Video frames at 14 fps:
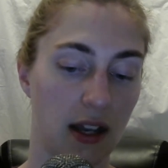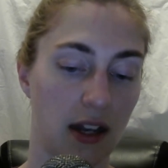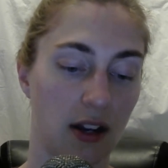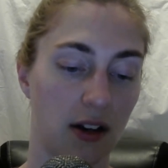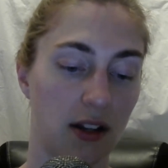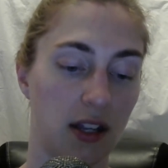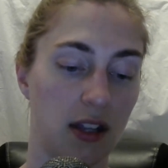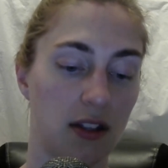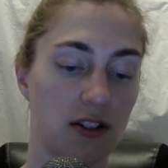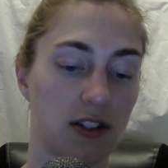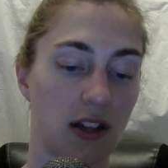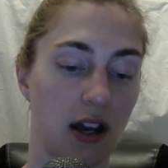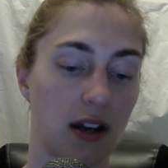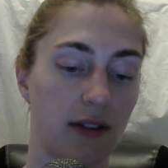and on either
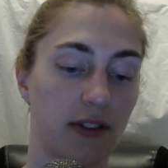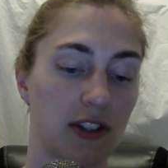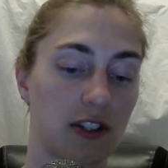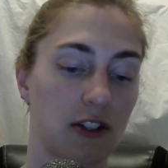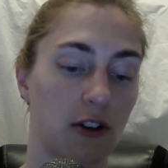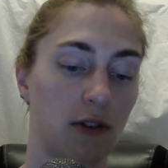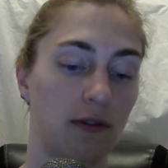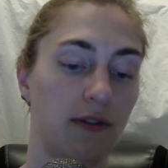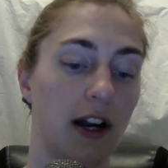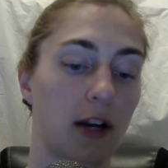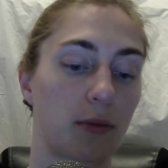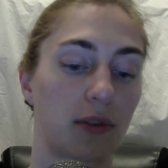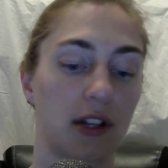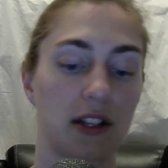side of a stone
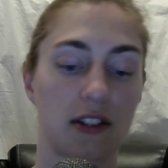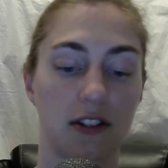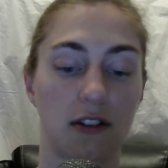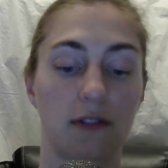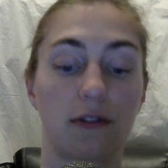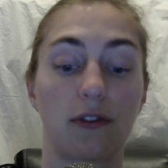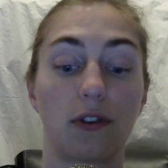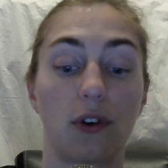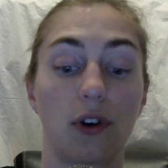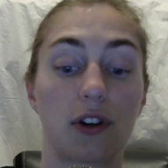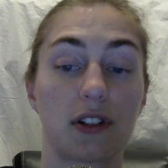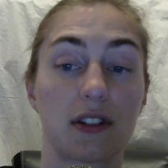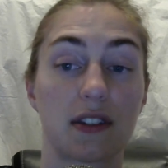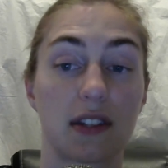fireplace stood
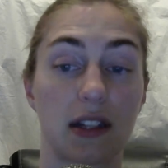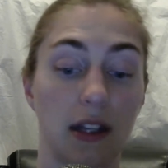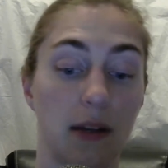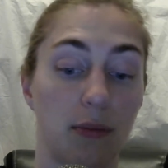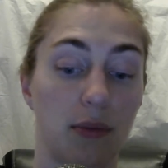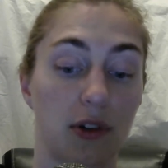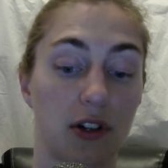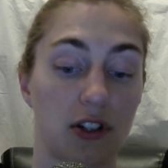floor to ceiling book